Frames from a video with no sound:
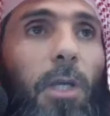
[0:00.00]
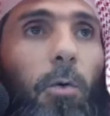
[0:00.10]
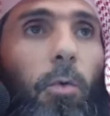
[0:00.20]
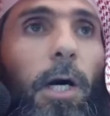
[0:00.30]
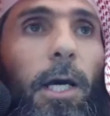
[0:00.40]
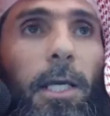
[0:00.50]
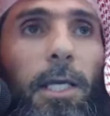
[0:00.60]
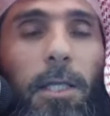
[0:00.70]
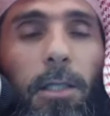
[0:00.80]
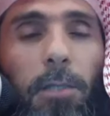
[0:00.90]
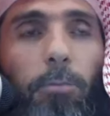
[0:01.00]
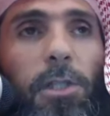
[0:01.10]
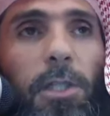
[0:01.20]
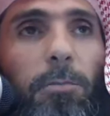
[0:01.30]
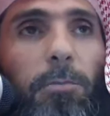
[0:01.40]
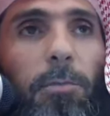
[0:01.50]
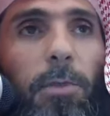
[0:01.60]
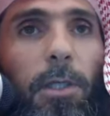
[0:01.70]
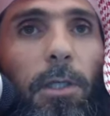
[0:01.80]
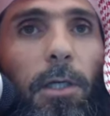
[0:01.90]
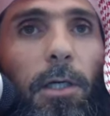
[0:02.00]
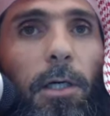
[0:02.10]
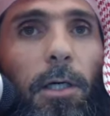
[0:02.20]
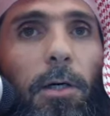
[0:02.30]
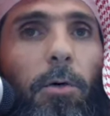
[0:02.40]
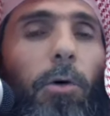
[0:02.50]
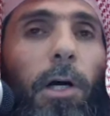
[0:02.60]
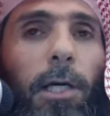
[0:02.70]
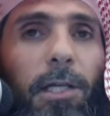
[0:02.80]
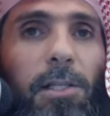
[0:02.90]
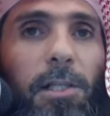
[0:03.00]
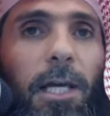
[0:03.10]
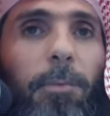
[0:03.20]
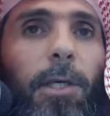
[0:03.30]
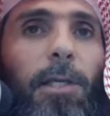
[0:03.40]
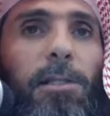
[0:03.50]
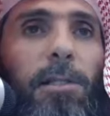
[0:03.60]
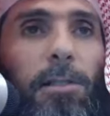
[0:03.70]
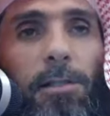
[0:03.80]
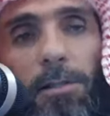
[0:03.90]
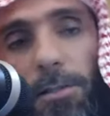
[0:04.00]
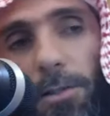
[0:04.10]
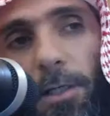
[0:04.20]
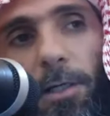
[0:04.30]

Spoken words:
why the Muslim, why in Islam is this